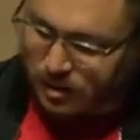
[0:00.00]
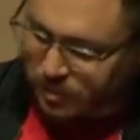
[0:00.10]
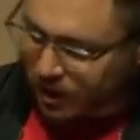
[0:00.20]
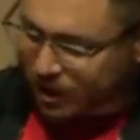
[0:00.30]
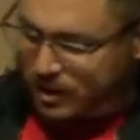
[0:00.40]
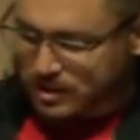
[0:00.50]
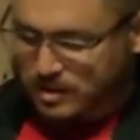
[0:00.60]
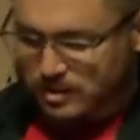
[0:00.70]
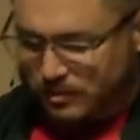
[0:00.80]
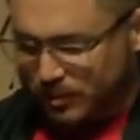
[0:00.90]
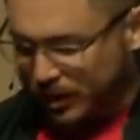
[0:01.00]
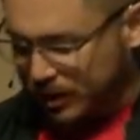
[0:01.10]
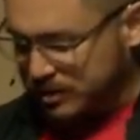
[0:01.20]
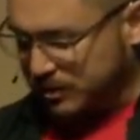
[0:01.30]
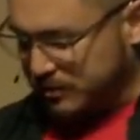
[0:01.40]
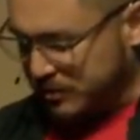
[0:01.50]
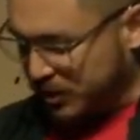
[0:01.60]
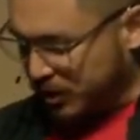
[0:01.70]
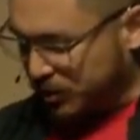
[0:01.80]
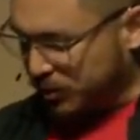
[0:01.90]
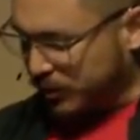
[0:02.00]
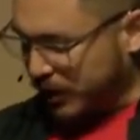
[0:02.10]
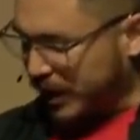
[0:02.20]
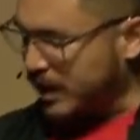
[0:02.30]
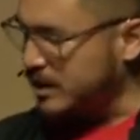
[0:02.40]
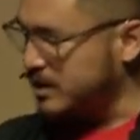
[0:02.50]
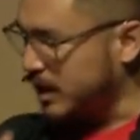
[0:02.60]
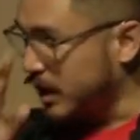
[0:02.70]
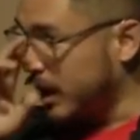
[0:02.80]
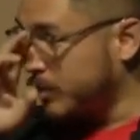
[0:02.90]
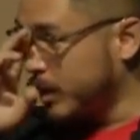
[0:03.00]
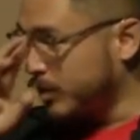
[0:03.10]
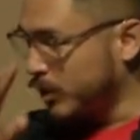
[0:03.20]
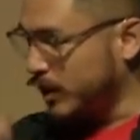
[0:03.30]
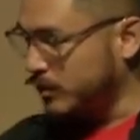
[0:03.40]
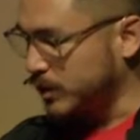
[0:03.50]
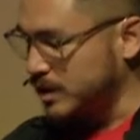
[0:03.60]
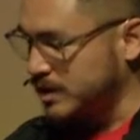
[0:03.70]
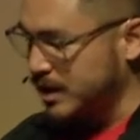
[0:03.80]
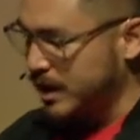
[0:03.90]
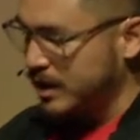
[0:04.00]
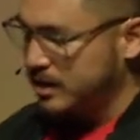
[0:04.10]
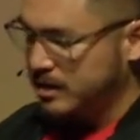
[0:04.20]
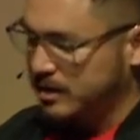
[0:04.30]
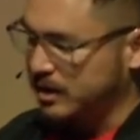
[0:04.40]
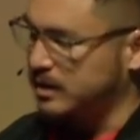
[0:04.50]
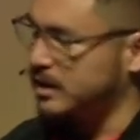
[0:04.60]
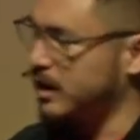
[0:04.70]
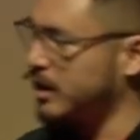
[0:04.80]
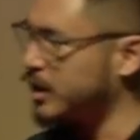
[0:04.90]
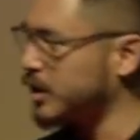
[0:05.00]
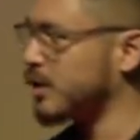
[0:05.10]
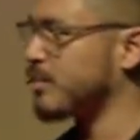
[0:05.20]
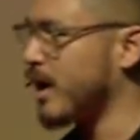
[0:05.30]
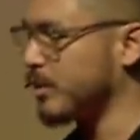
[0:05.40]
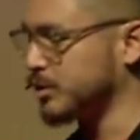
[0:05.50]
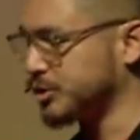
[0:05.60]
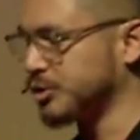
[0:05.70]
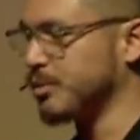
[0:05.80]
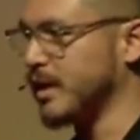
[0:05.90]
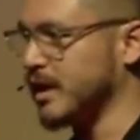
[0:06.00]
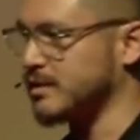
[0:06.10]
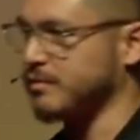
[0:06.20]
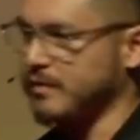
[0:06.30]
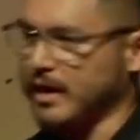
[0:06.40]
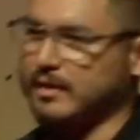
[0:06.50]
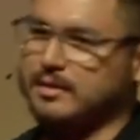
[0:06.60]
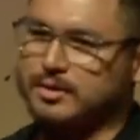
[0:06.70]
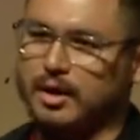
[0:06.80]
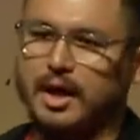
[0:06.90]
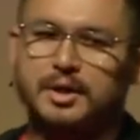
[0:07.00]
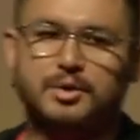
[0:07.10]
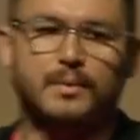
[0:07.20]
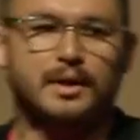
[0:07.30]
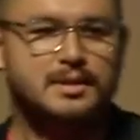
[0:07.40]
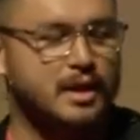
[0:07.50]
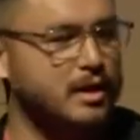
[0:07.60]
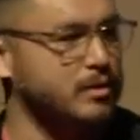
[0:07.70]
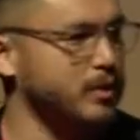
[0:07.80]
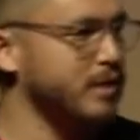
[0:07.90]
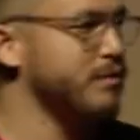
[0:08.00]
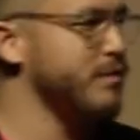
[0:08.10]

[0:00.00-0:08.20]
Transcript: because of, like I said, a lot of people would say things like, oh, the Bible is true because of faith. So I do want to tell you what